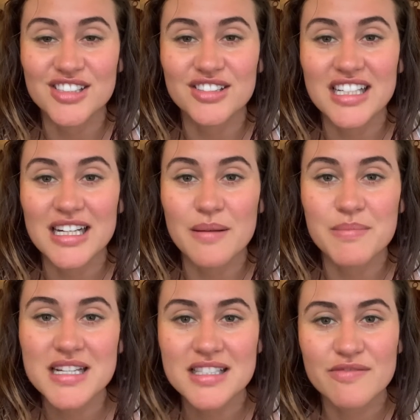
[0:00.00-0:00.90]
You'll need a
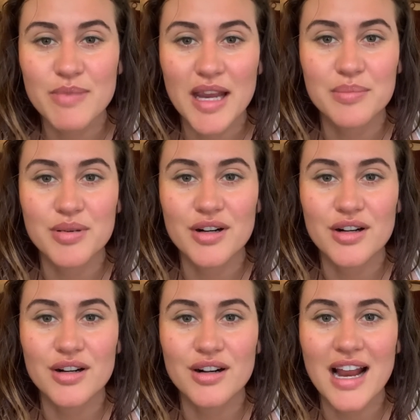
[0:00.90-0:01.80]
piece of
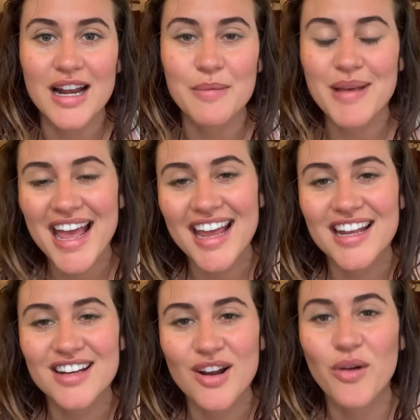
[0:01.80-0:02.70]
paper and a
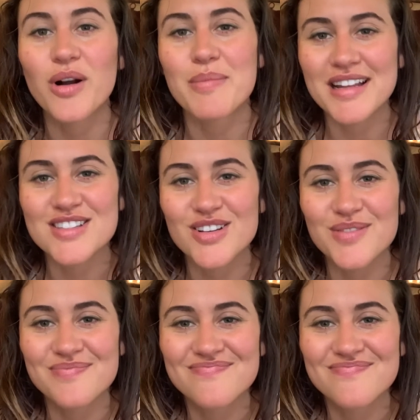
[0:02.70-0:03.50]
pen or a pencil.